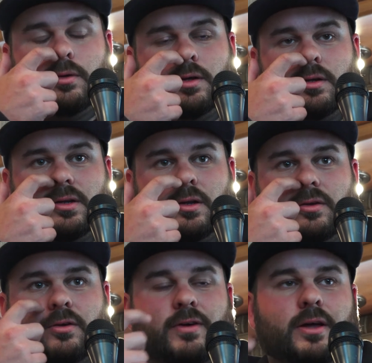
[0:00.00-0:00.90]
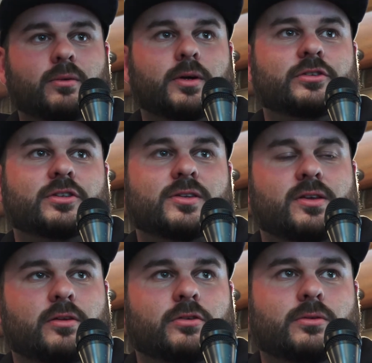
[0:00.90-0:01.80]
another evaluation
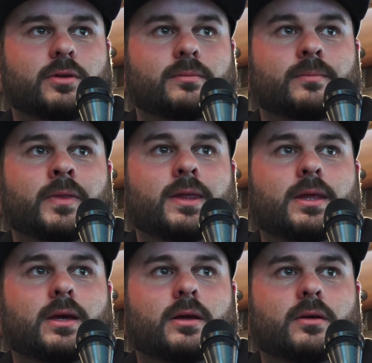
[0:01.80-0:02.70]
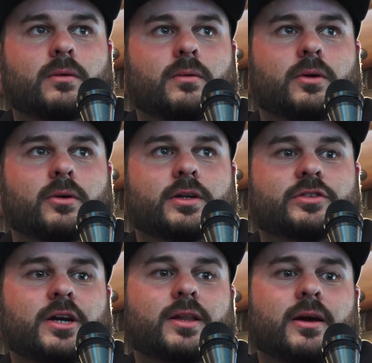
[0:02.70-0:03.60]
scheduled, and we'll go get
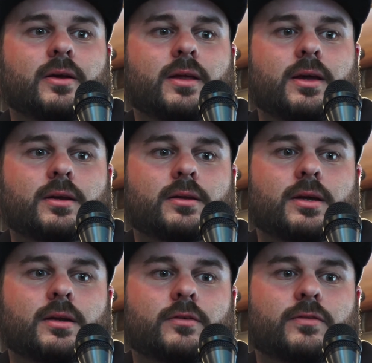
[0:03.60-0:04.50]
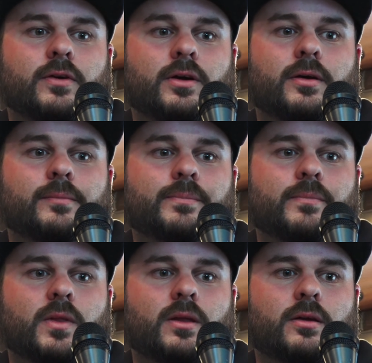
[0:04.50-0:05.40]
checked out again. And then if
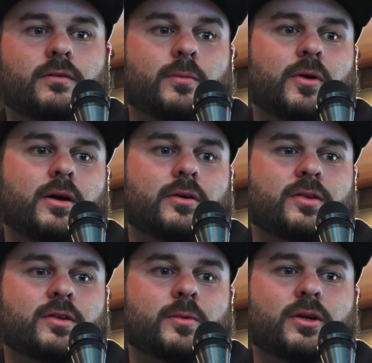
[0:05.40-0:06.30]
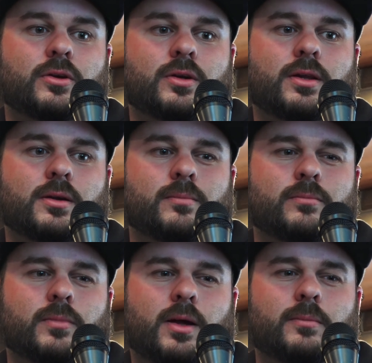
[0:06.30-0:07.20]
the progress has been good,
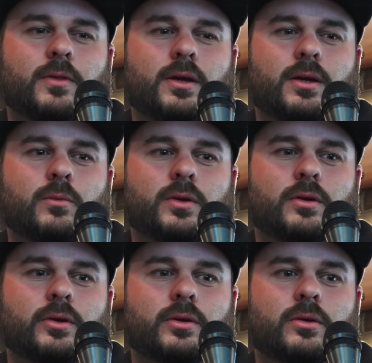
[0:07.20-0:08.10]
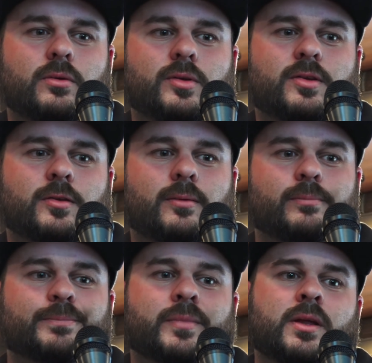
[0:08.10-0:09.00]
then I'm thinking what they're going to do is
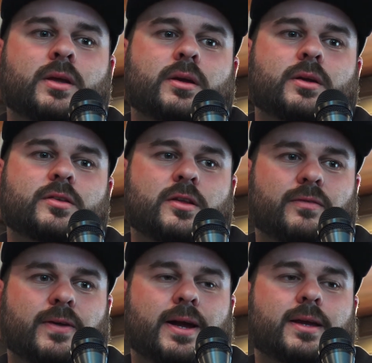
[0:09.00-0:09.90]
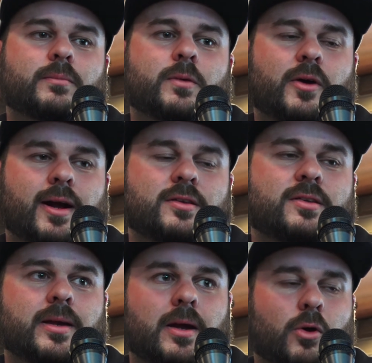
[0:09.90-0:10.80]
some stuff that I can be
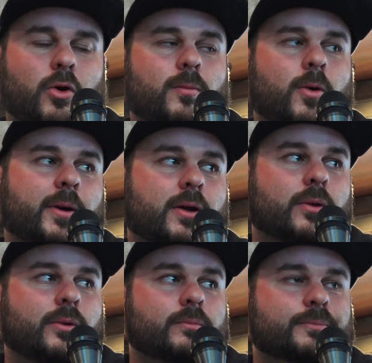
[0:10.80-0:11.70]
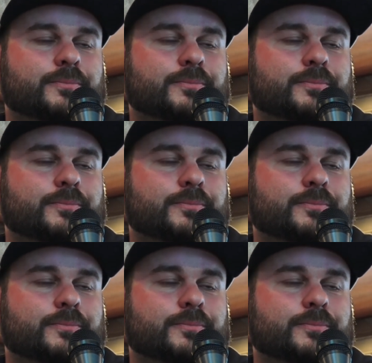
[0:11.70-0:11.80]
practicing at home on my own.